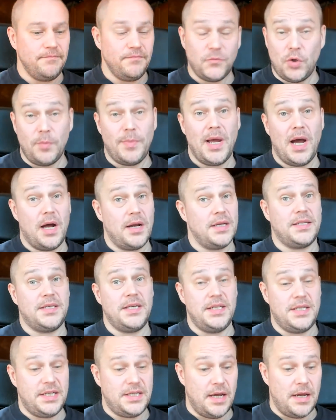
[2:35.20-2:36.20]
be honest, this is
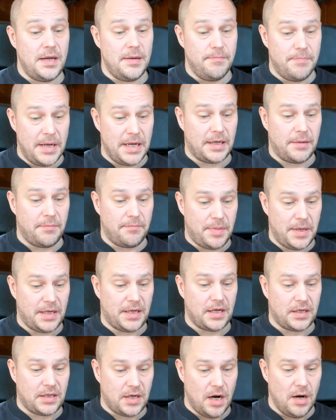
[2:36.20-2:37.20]
a big, big
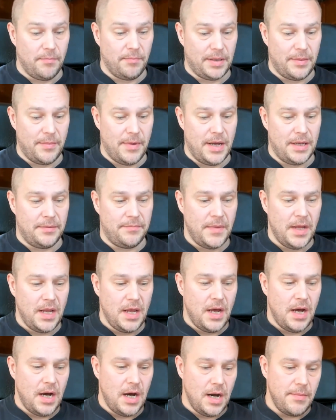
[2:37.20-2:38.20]
compliment.
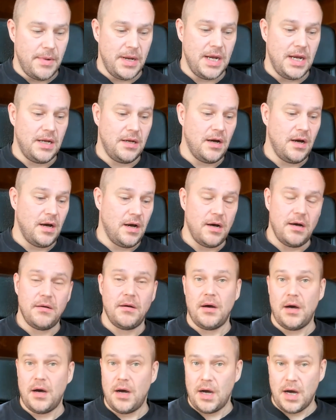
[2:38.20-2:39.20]
I mean,
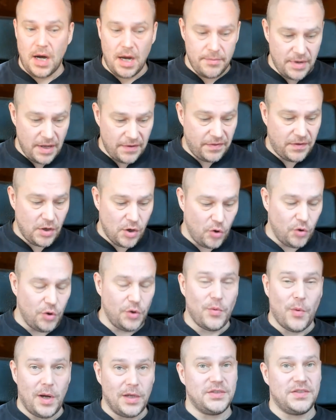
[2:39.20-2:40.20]
I'm not the only one
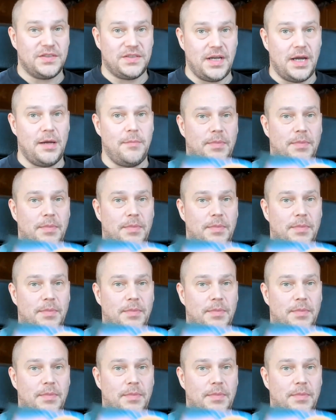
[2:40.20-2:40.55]
to say Pink